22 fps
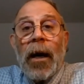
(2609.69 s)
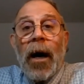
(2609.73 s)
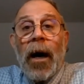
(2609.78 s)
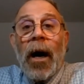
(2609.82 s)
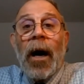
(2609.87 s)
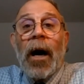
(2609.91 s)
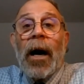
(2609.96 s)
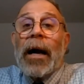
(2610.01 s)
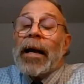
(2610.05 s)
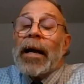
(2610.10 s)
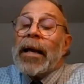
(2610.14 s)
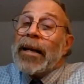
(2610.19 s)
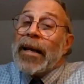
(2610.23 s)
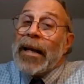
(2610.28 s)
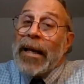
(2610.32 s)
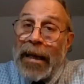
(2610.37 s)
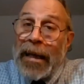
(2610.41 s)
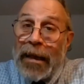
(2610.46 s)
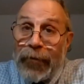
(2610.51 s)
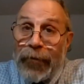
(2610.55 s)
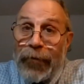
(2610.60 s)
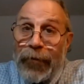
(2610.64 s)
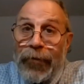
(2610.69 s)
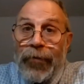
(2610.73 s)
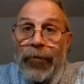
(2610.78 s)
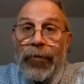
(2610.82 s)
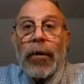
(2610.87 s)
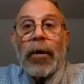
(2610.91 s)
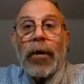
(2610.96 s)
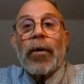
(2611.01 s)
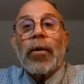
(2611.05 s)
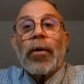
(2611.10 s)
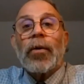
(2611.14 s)
And
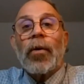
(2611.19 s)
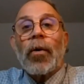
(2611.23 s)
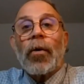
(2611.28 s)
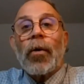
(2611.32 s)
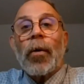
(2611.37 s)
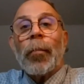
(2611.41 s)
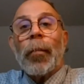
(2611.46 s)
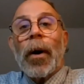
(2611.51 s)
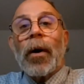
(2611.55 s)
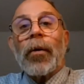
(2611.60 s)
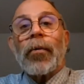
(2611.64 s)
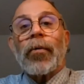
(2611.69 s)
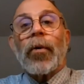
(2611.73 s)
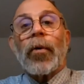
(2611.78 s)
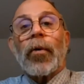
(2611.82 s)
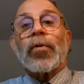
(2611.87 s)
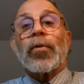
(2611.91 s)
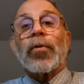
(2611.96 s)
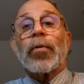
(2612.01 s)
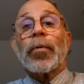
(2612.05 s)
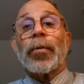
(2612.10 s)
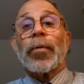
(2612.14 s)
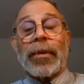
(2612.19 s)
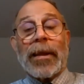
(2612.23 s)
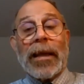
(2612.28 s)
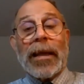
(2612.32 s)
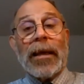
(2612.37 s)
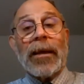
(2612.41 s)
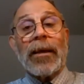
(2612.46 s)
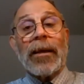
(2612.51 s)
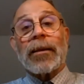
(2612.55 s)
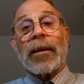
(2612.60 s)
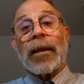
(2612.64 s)
if you're among those who
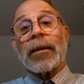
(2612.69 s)
think